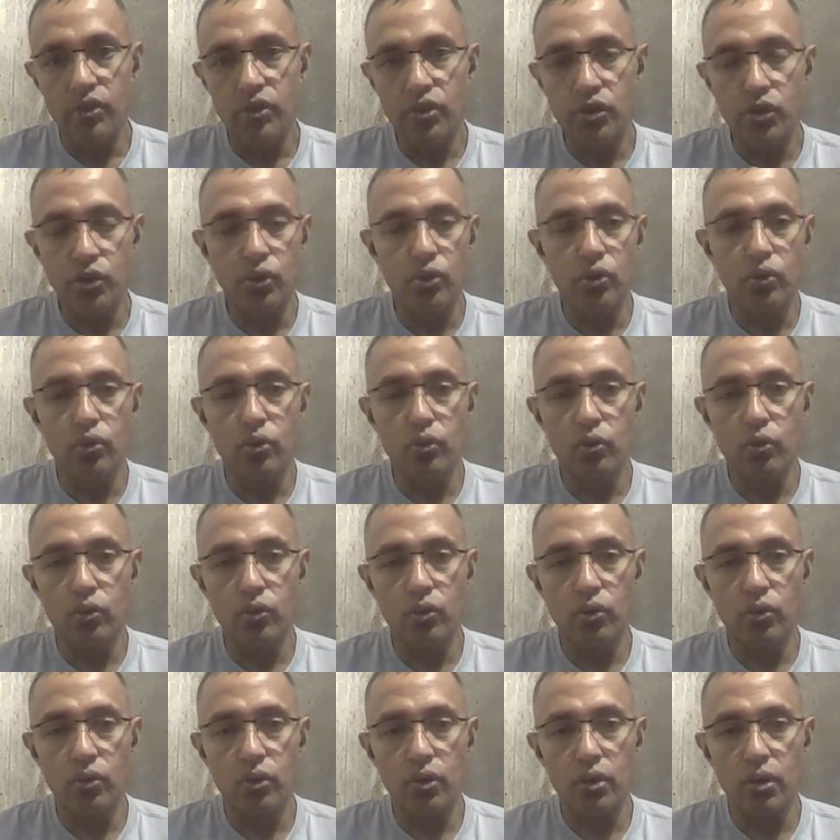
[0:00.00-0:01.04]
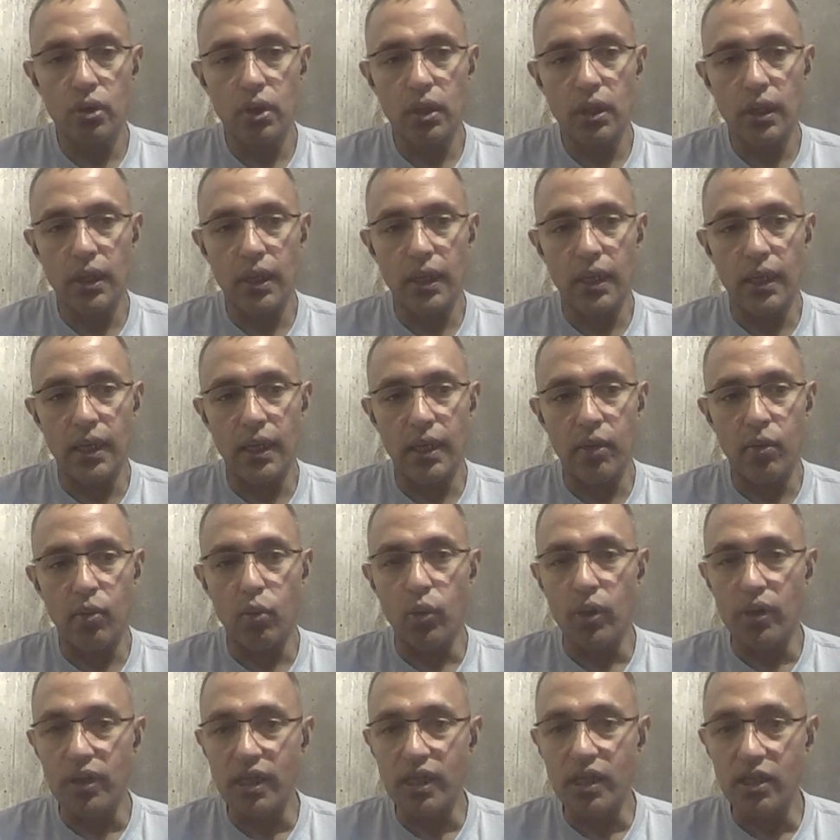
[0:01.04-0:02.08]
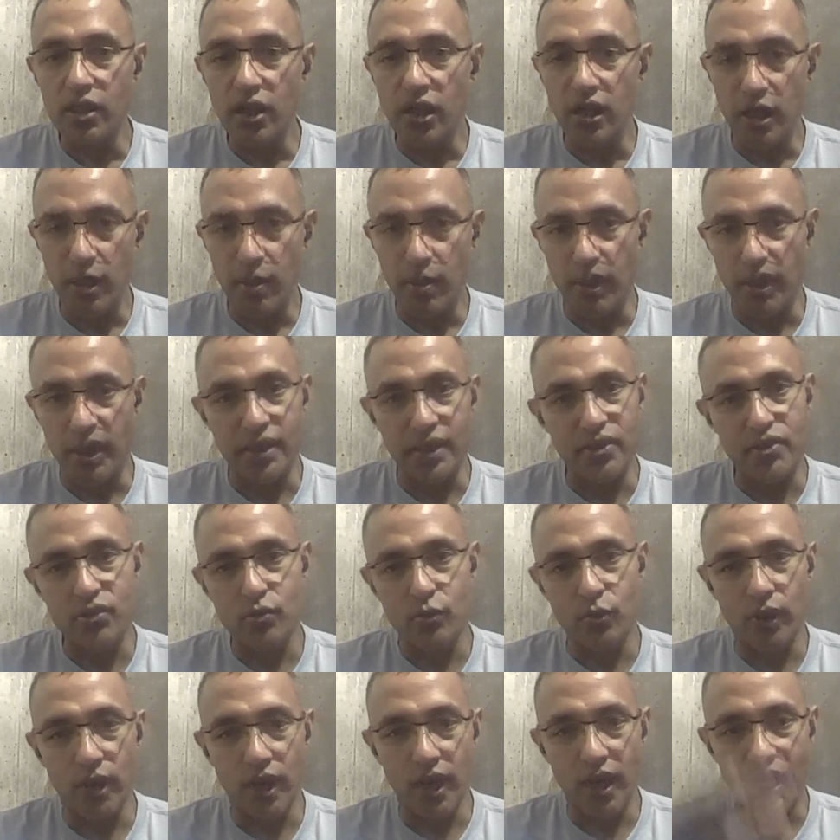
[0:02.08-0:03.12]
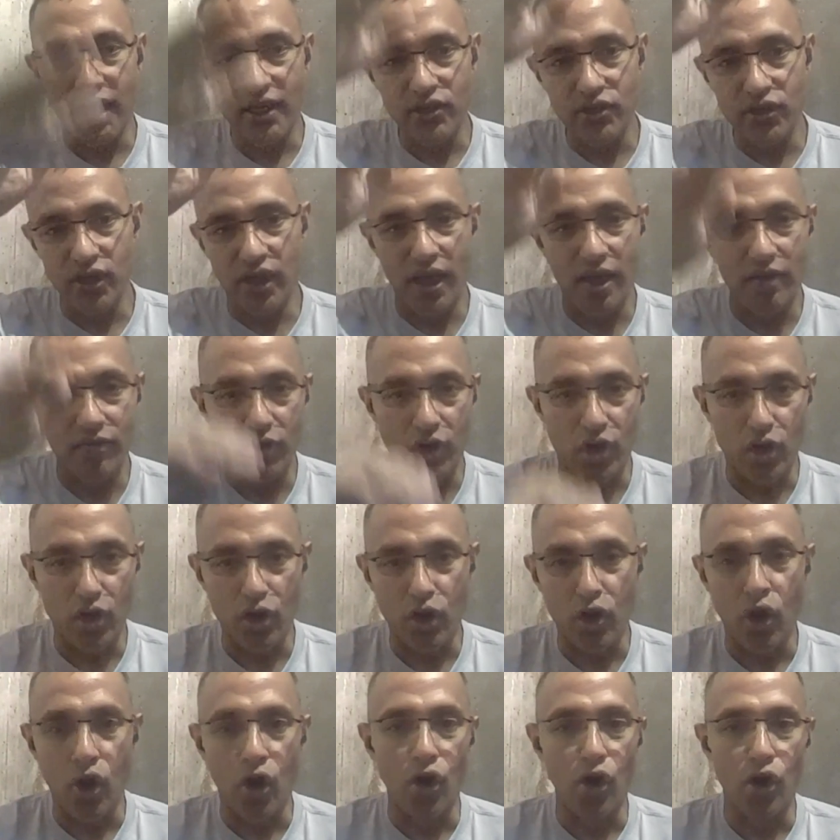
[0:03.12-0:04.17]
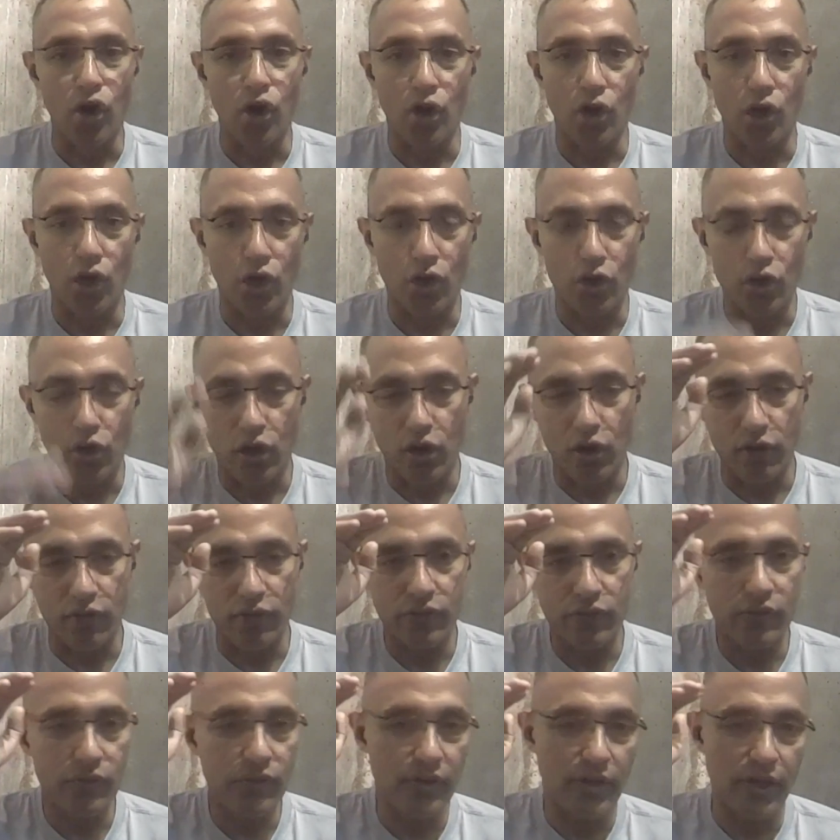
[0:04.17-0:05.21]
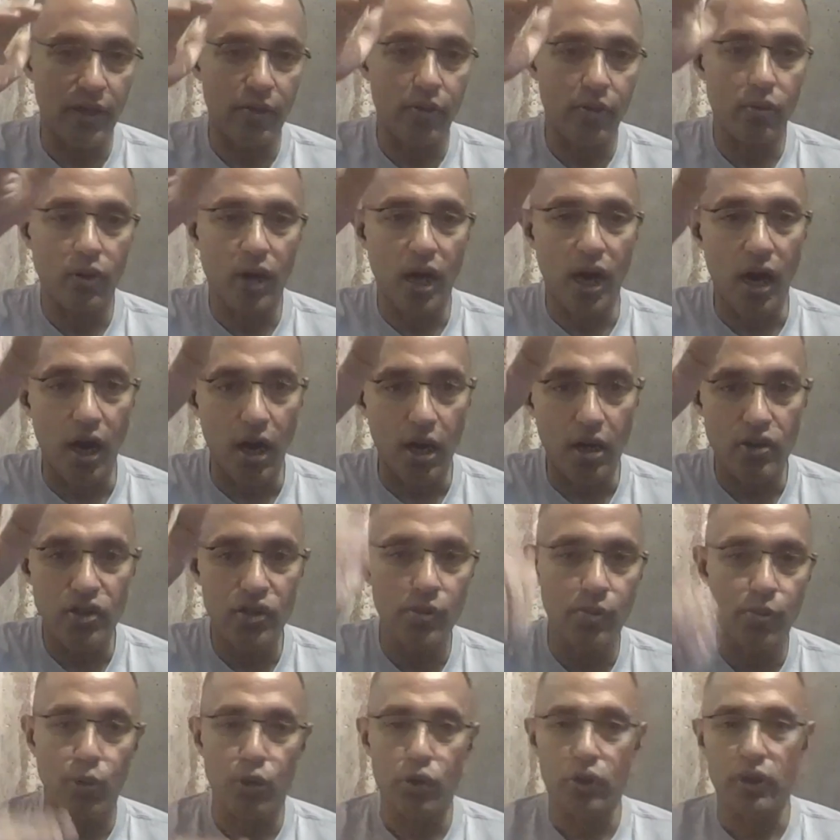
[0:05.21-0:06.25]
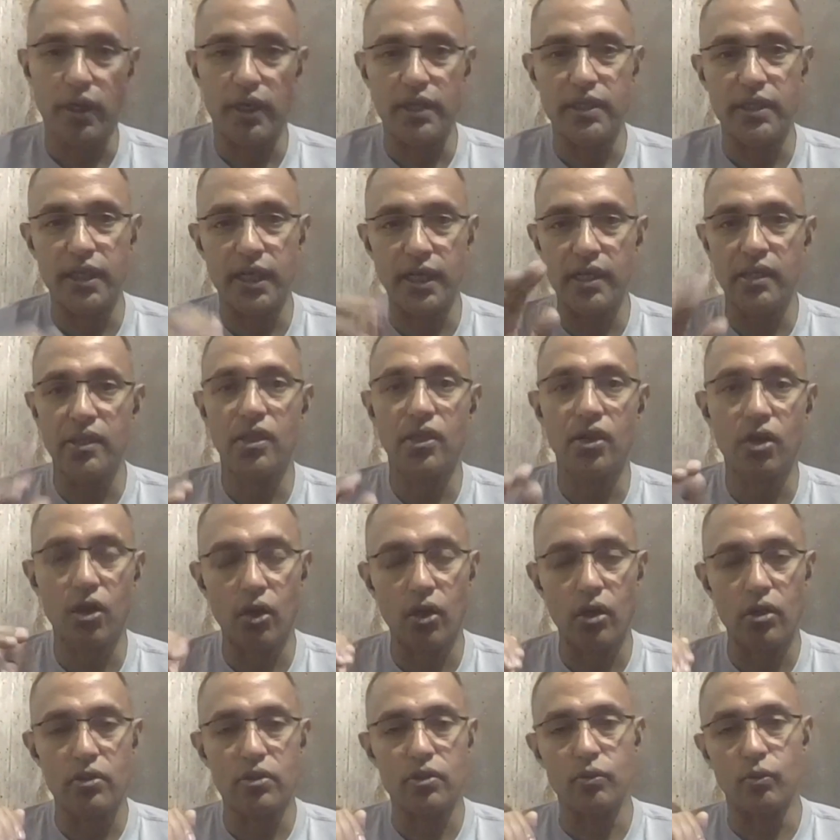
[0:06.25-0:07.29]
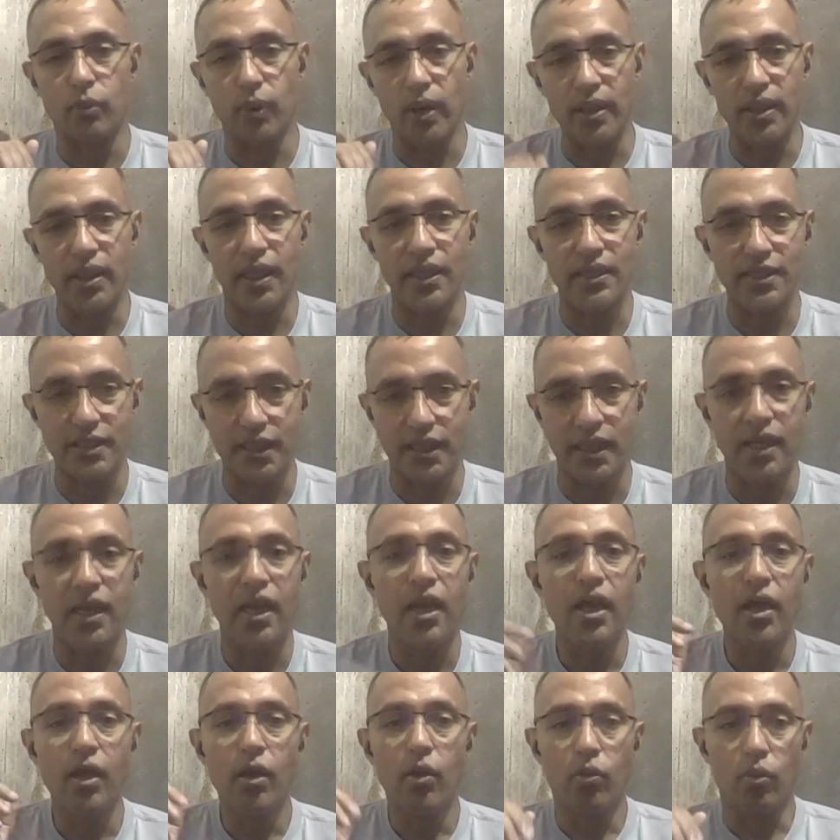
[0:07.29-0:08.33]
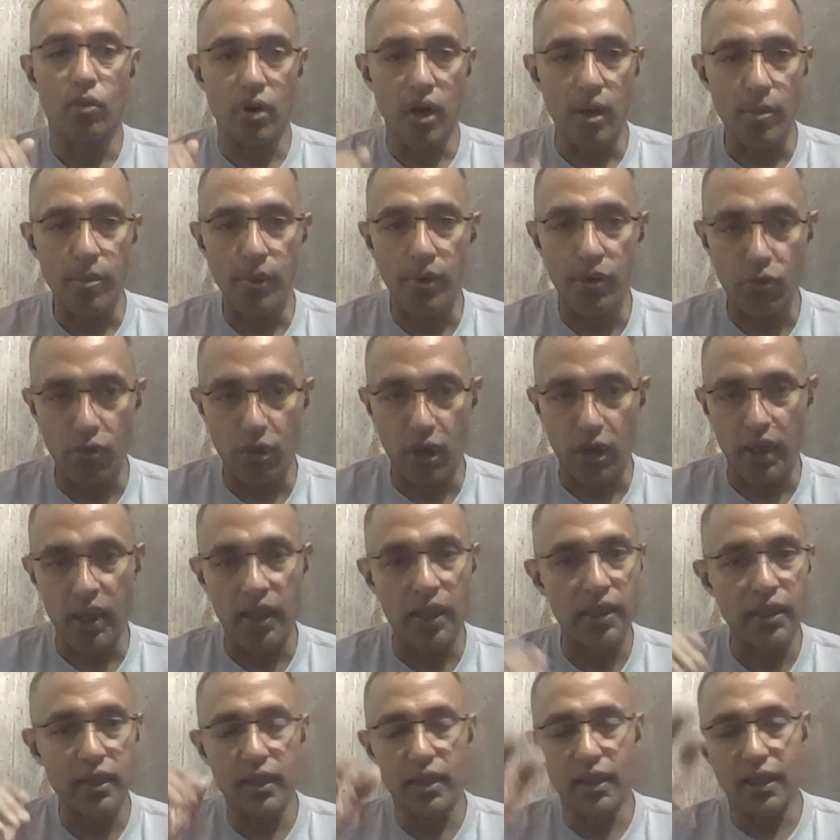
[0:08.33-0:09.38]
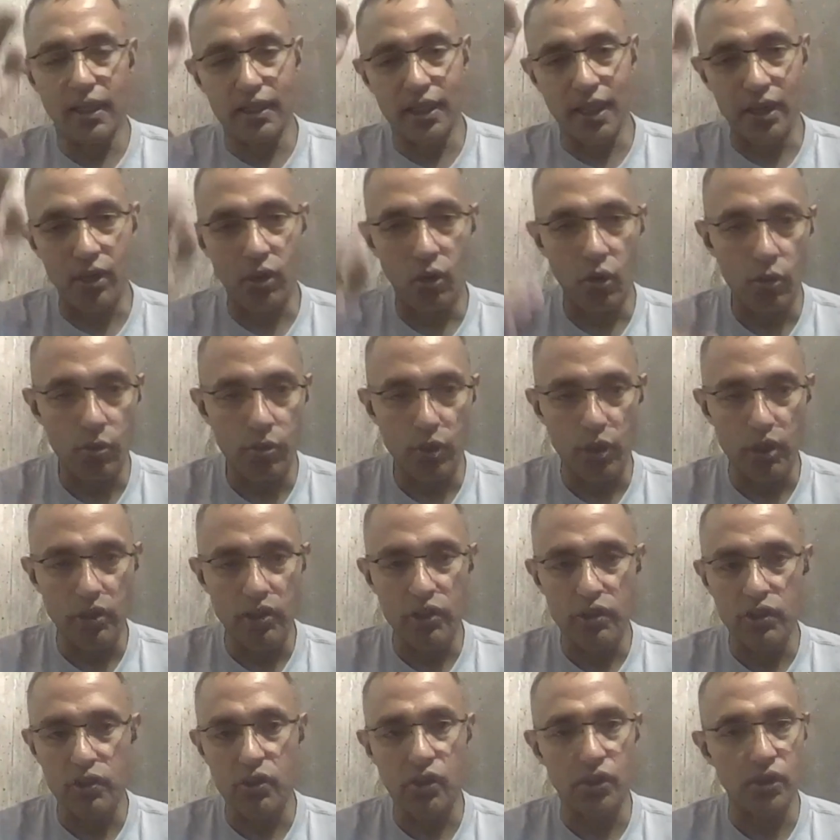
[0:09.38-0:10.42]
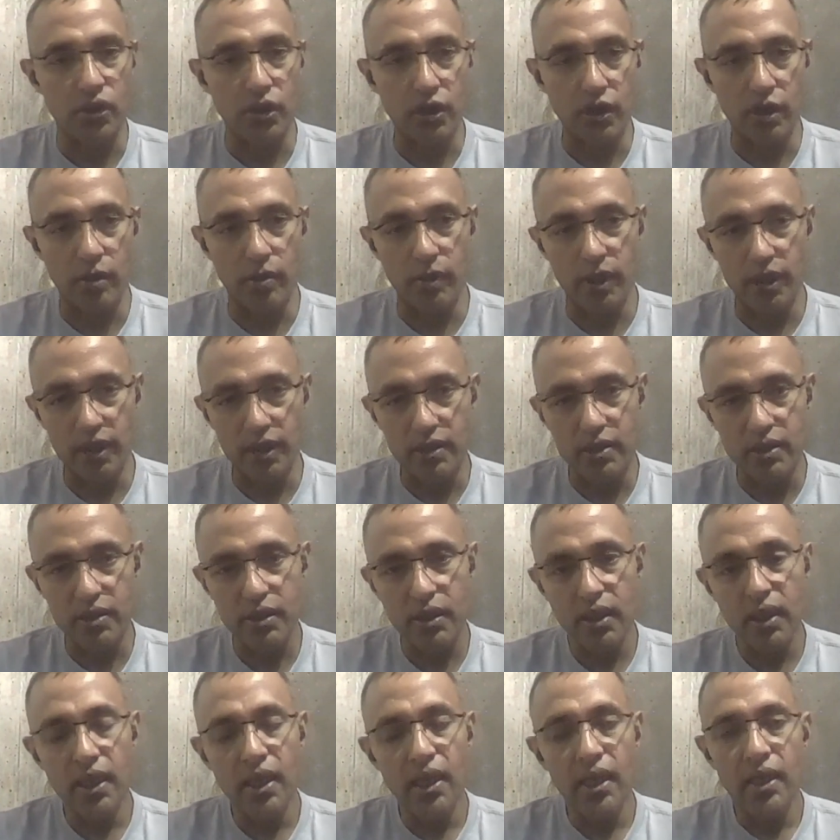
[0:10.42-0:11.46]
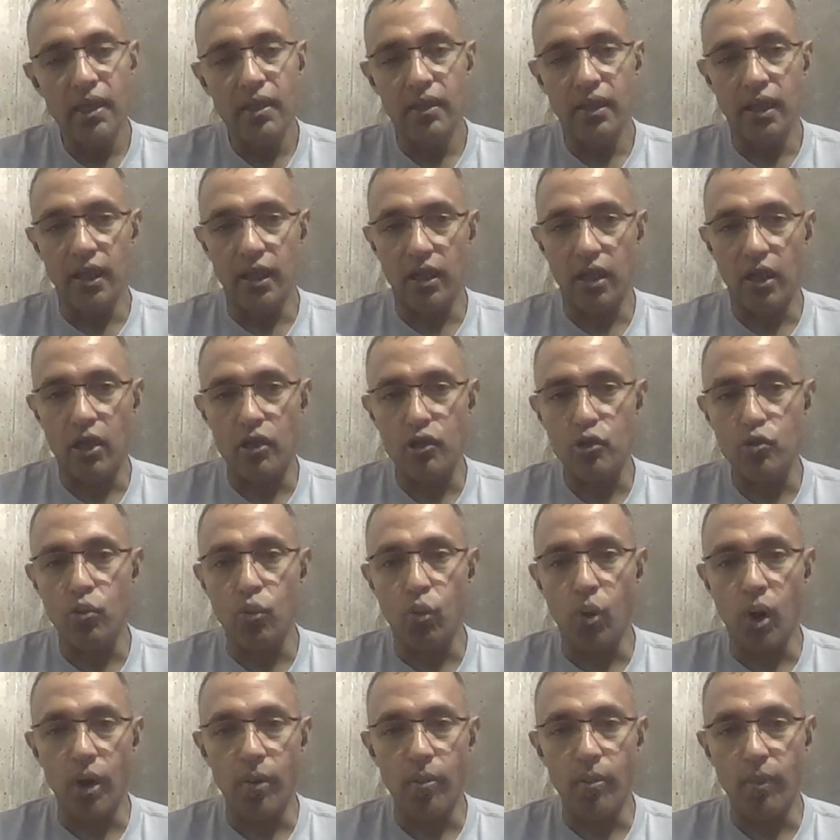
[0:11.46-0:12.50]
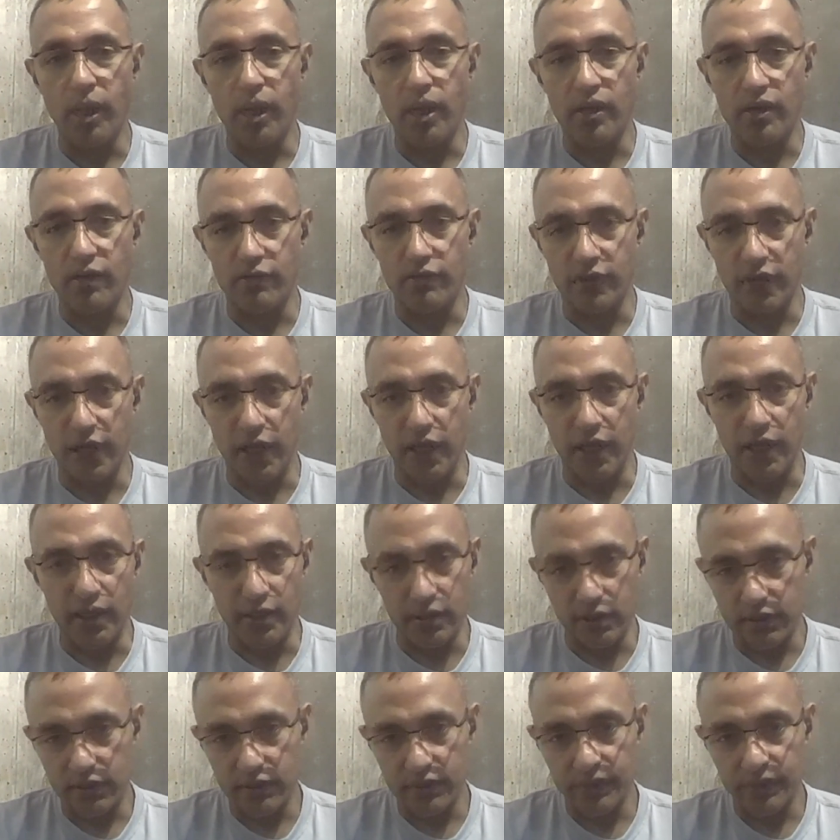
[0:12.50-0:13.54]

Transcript: to within 30 minutes. We actually have a call log of our support guy taking the call to when they said, we're up and running, and that whole process took 30 minutes. They lost 1 minute of data.